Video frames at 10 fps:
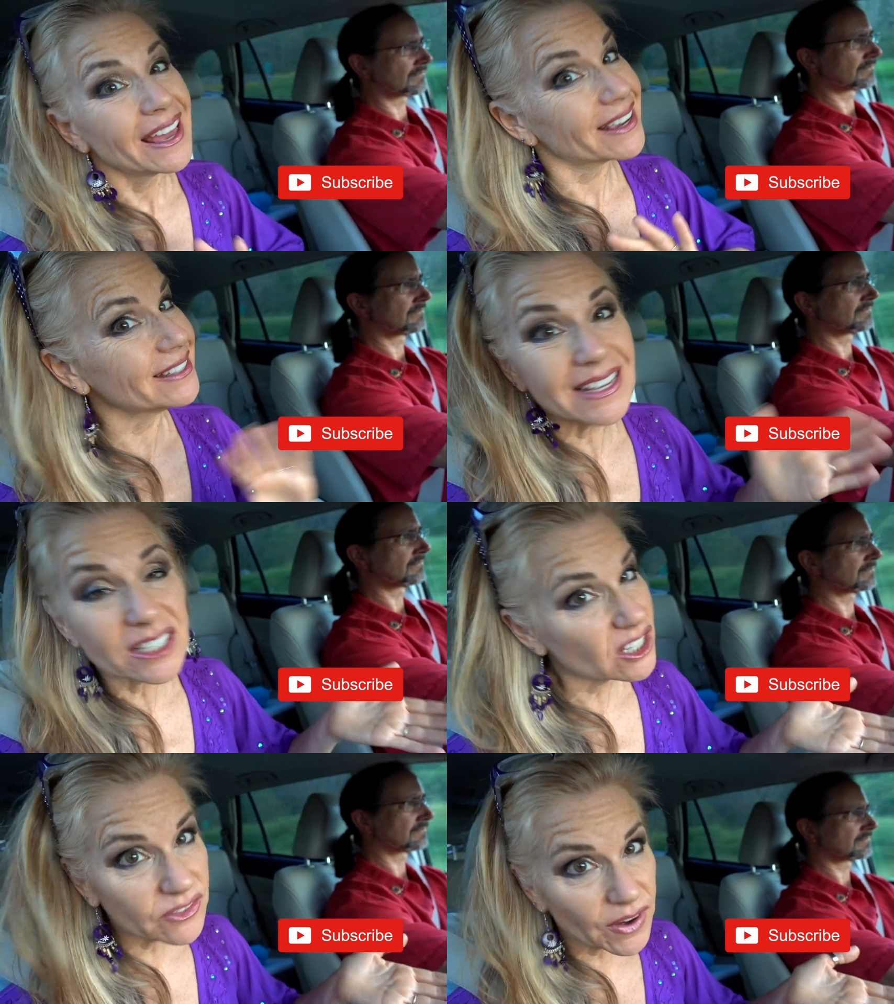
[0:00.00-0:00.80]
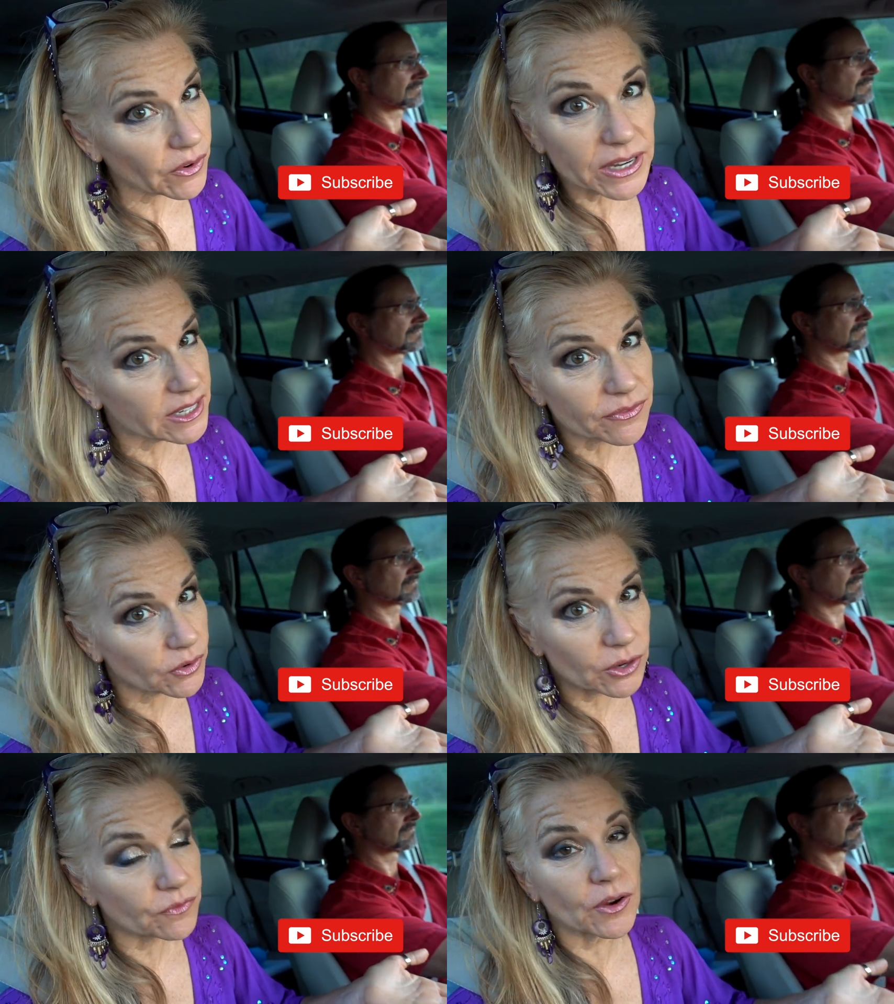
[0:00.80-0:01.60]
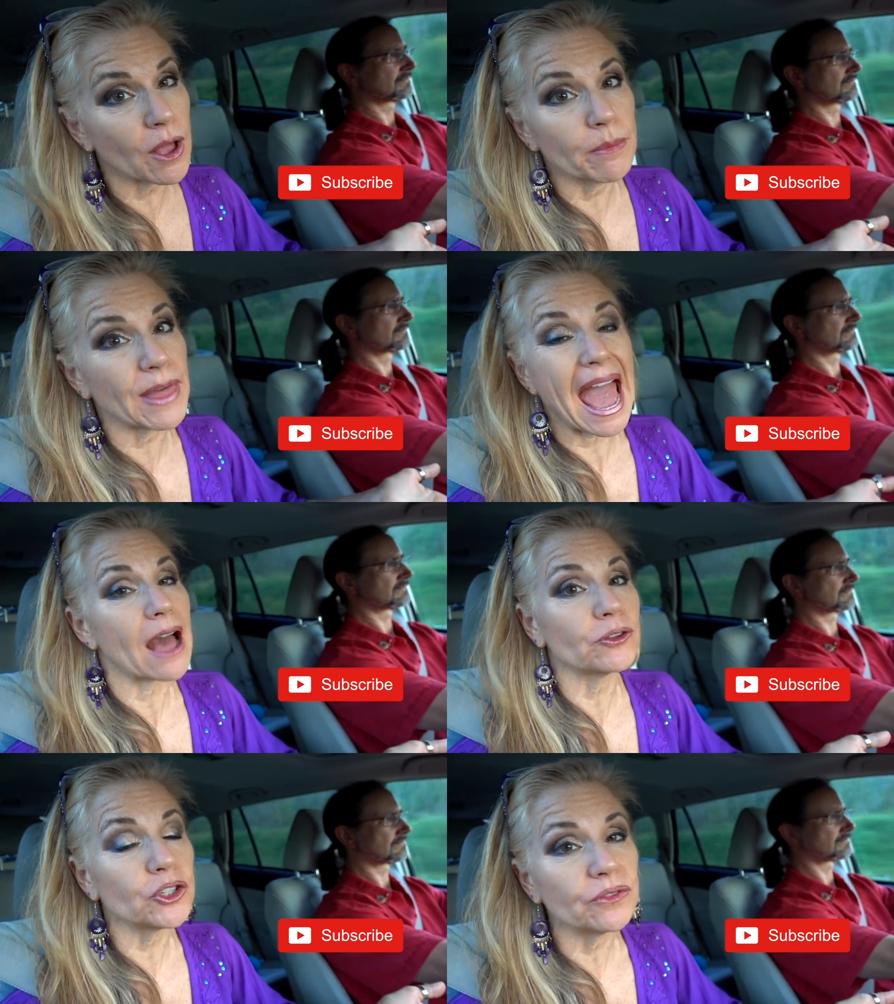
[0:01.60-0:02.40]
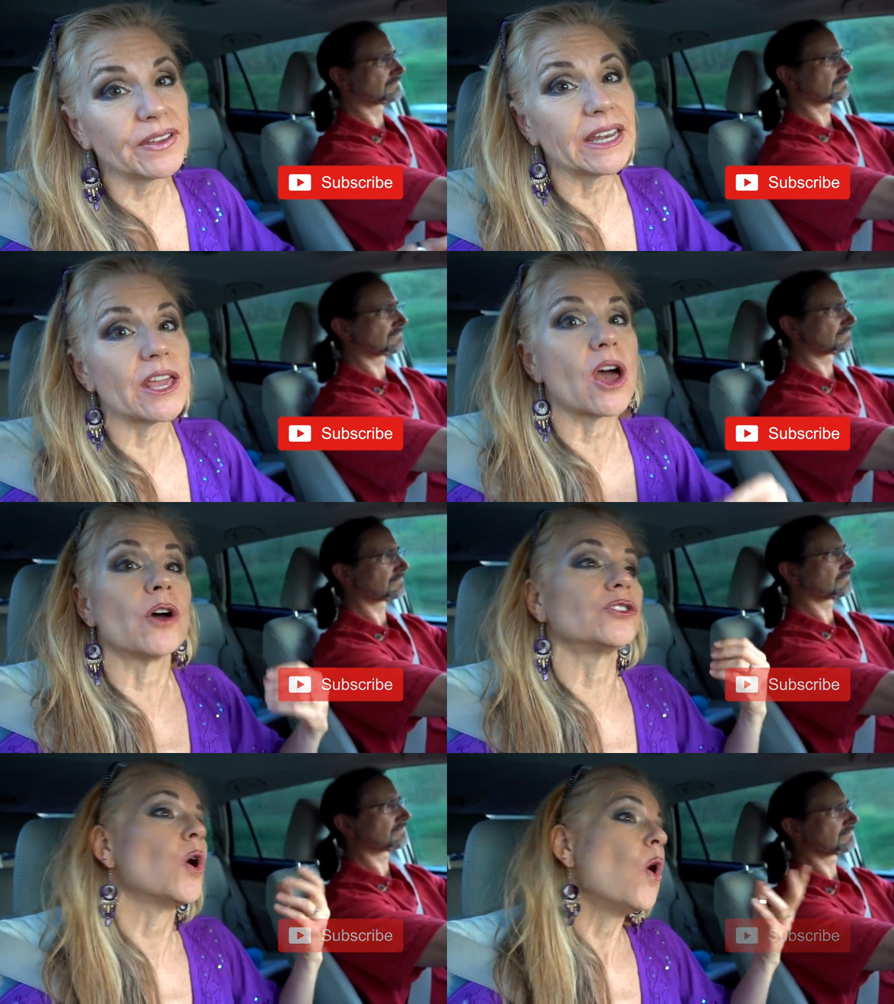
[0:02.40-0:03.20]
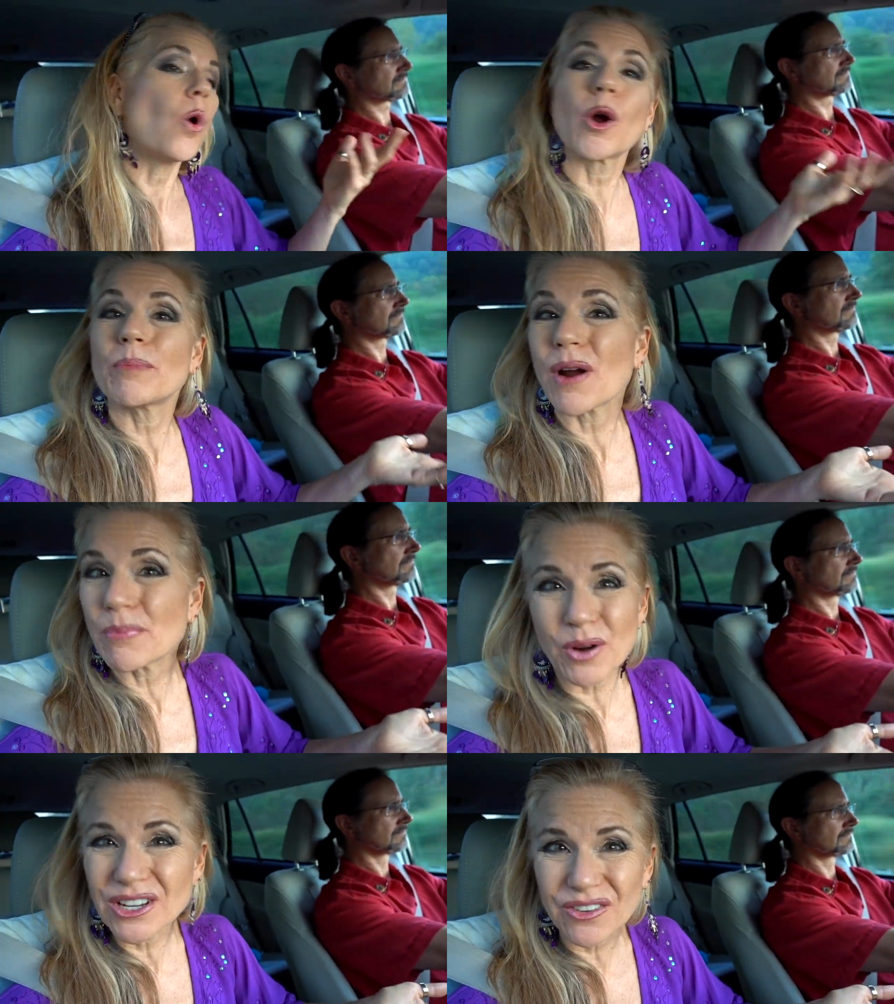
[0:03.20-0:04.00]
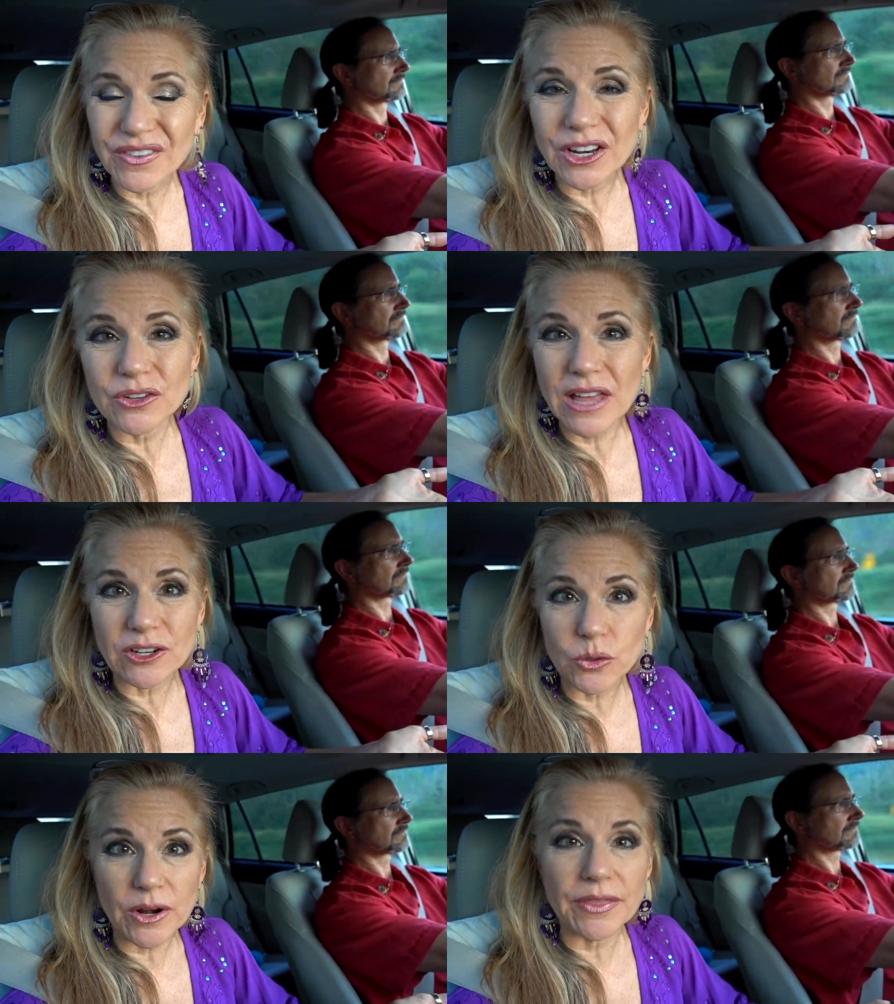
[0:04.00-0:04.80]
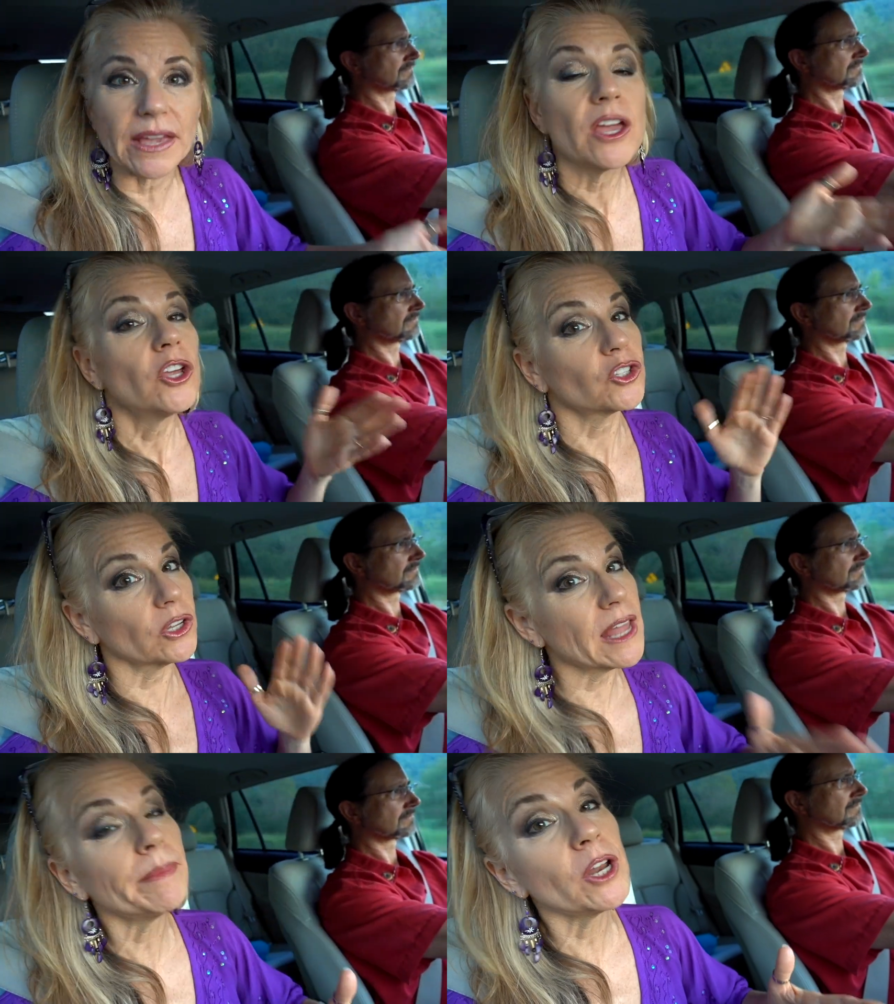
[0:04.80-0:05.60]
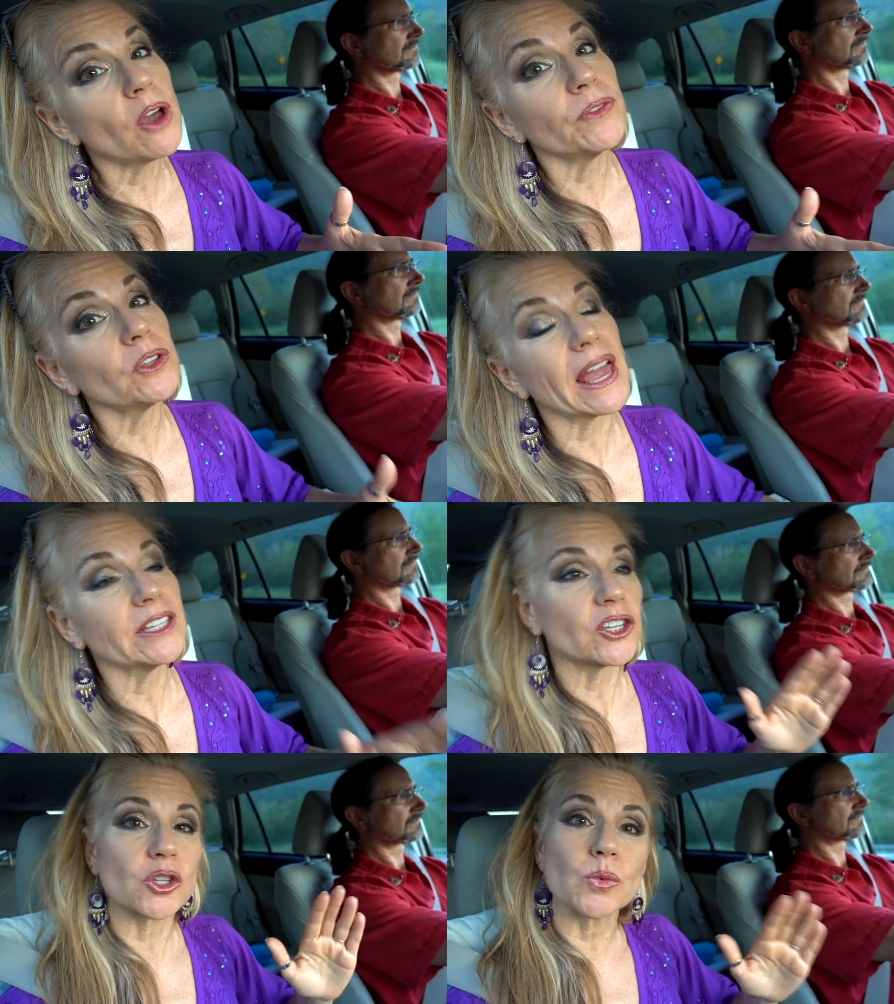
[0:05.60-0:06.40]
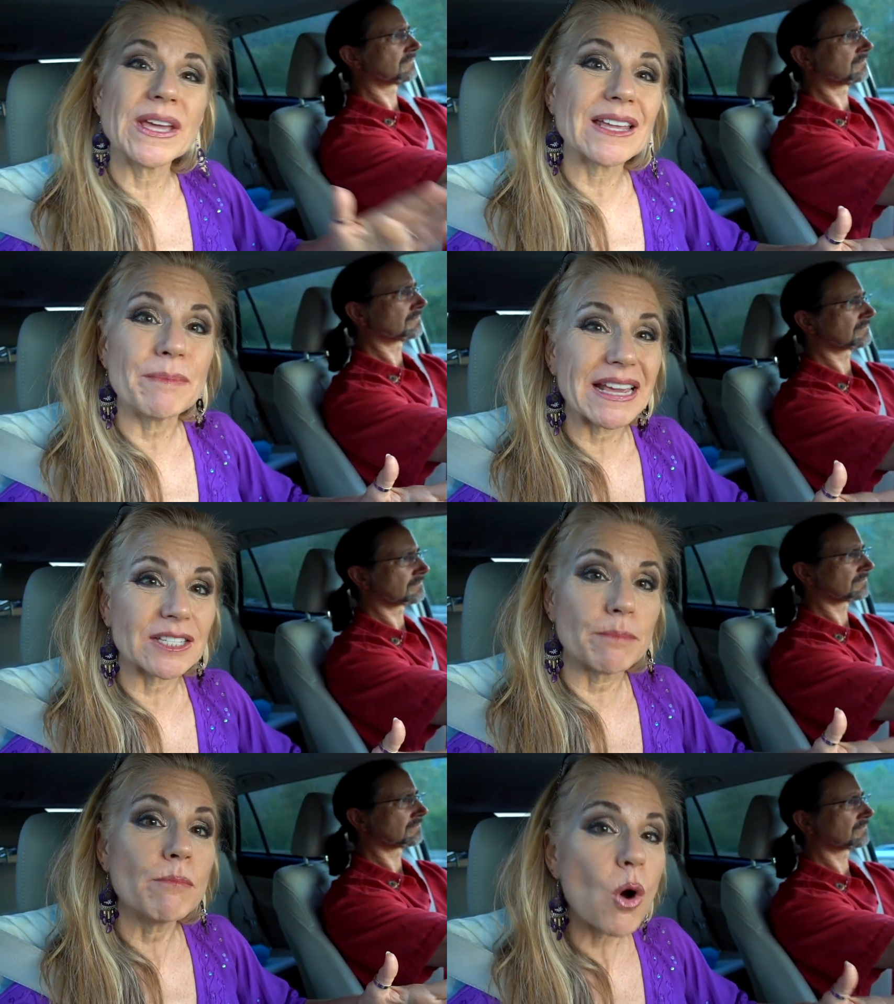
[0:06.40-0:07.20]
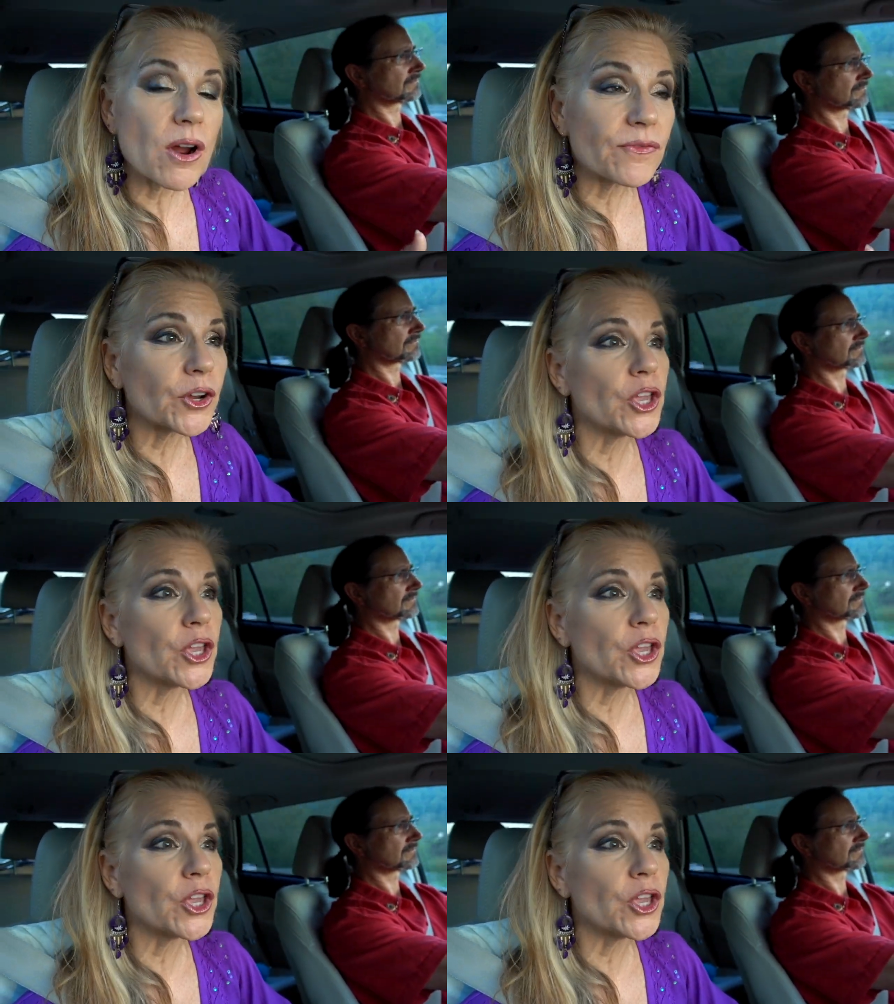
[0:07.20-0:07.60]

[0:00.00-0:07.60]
Speaker 1: Because this is very different from the how-to videos or preparation videos, that sort of thing. So let me know if you liked it so we can make some more for